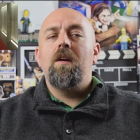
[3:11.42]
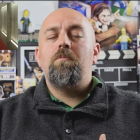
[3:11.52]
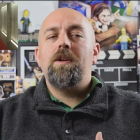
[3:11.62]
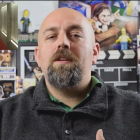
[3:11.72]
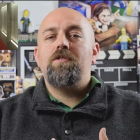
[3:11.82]

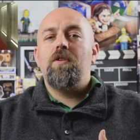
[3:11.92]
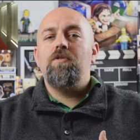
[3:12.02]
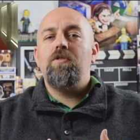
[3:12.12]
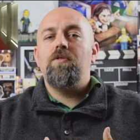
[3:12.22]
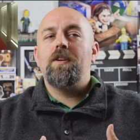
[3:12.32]
But it
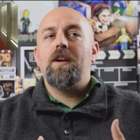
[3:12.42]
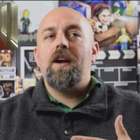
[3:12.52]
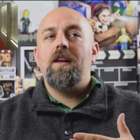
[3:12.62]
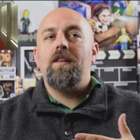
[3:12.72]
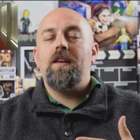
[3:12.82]
shows you
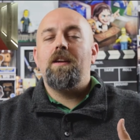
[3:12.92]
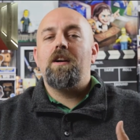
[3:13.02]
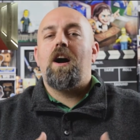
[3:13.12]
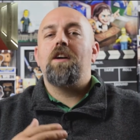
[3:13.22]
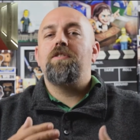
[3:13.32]
the
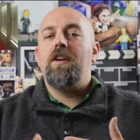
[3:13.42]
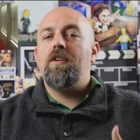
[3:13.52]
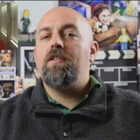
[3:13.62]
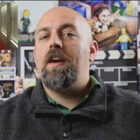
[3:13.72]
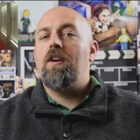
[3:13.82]

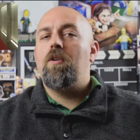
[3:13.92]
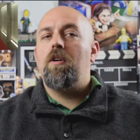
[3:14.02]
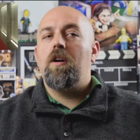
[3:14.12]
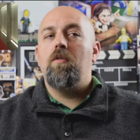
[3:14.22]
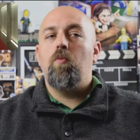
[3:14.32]
cautionary tale
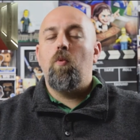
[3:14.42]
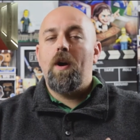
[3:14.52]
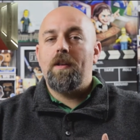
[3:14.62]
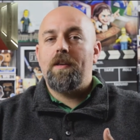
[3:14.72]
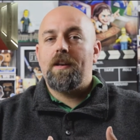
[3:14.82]
of
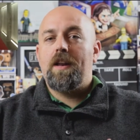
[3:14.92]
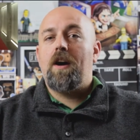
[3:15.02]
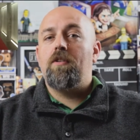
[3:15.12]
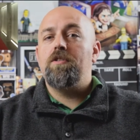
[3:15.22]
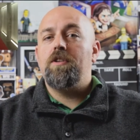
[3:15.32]
what
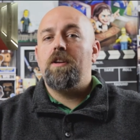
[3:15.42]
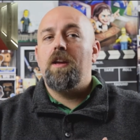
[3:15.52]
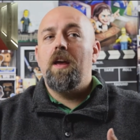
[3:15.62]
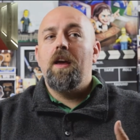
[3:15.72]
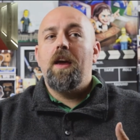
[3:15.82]

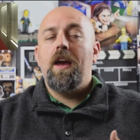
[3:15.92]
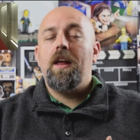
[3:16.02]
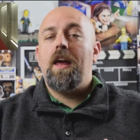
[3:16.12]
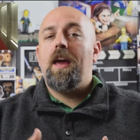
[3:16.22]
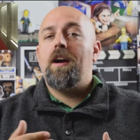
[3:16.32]
technology
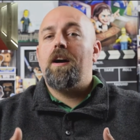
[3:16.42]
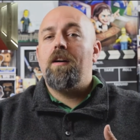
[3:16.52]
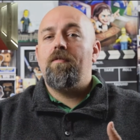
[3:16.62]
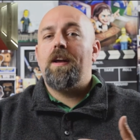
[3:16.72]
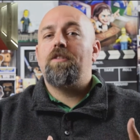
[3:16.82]
and AI
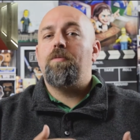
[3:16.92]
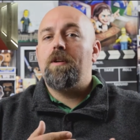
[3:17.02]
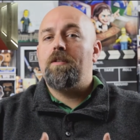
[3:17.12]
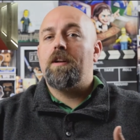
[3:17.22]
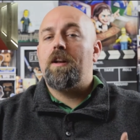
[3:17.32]
advancement
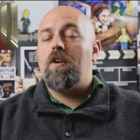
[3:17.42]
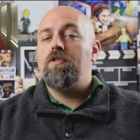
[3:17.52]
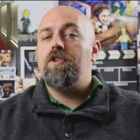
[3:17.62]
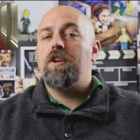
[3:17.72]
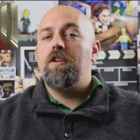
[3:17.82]
and
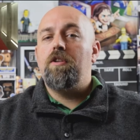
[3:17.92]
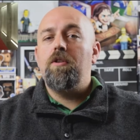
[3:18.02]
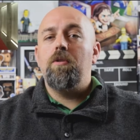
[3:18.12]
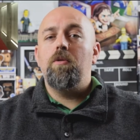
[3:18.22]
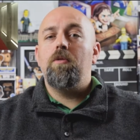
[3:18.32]
technology can
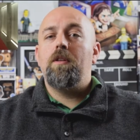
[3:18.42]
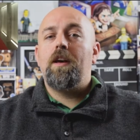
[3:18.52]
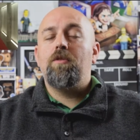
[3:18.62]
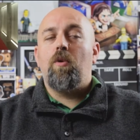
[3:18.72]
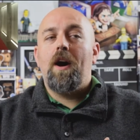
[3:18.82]
do. And
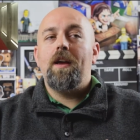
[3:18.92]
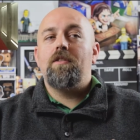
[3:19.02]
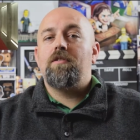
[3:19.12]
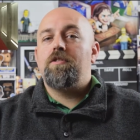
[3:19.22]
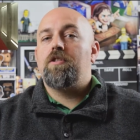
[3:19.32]
that's why
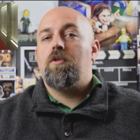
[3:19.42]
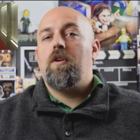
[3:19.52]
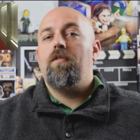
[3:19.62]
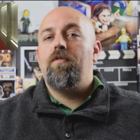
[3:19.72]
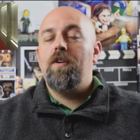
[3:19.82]
it's such a
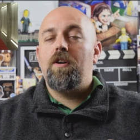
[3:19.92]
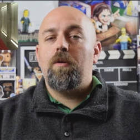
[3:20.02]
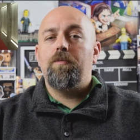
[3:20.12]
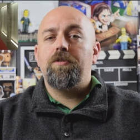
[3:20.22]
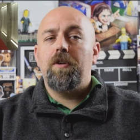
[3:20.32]
great
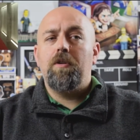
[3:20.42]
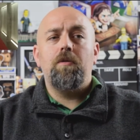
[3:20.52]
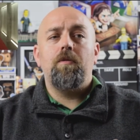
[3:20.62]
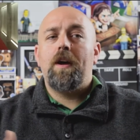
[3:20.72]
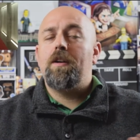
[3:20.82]
film.
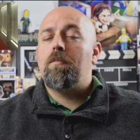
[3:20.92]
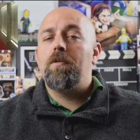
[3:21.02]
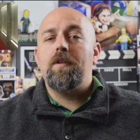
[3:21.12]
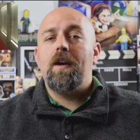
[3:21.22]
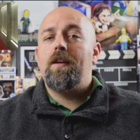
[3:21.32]
So at number
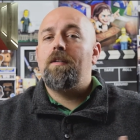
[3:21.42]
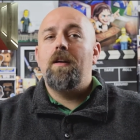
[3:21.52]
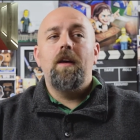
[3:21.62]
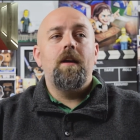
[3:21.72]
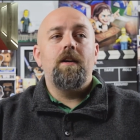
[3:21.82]
10,
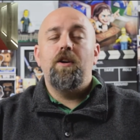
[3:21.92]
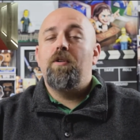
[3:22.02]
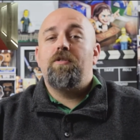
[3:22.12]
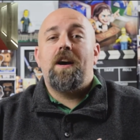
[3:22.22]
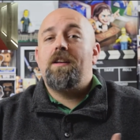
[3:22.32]

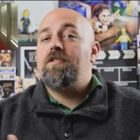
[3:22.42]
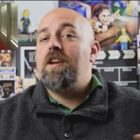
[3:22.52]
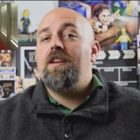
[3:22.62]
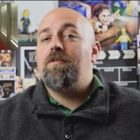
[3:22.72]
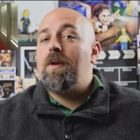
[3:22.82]
it's not a
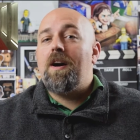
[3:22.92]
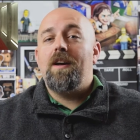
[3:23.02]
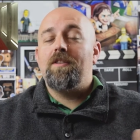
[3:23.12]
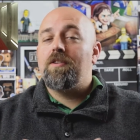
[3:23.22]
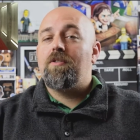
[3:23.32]
shady
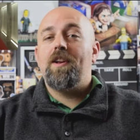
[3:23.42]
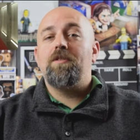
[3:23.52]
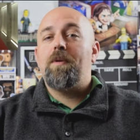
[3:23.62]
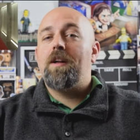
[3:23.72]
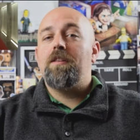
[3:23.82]
spot. It's a great
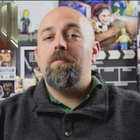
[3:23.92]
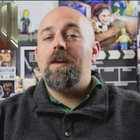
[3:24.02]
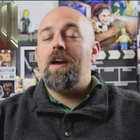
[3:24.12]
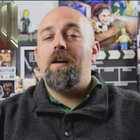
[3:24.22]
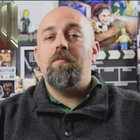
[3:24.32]
spot to
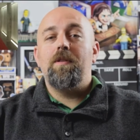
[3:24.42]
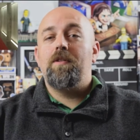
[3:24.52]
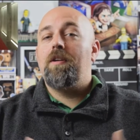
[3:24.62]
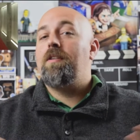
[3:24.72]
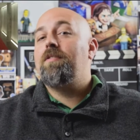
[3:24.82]
be at, but
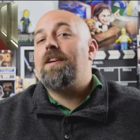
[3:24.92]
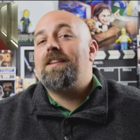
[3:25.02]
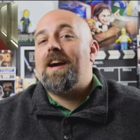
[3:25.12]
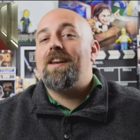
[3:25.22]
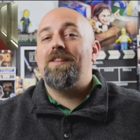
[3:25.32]
there's like
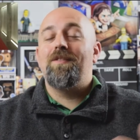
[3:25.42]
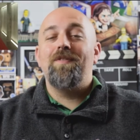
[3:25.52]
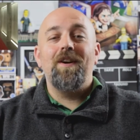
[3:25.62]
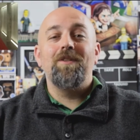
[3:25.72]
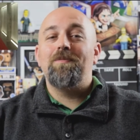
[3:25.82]
9 other
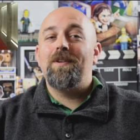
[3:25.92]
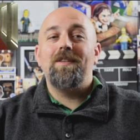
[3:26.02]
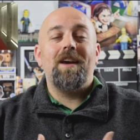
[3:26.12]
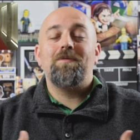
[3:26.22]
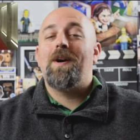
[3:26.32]
films, but
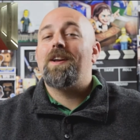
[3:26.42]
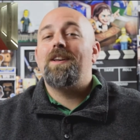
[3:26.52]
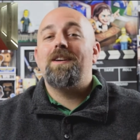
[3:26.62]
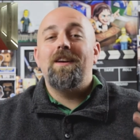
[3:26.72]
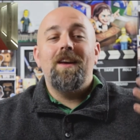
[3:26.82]
Ex
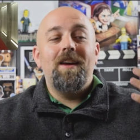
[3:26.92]
Machina,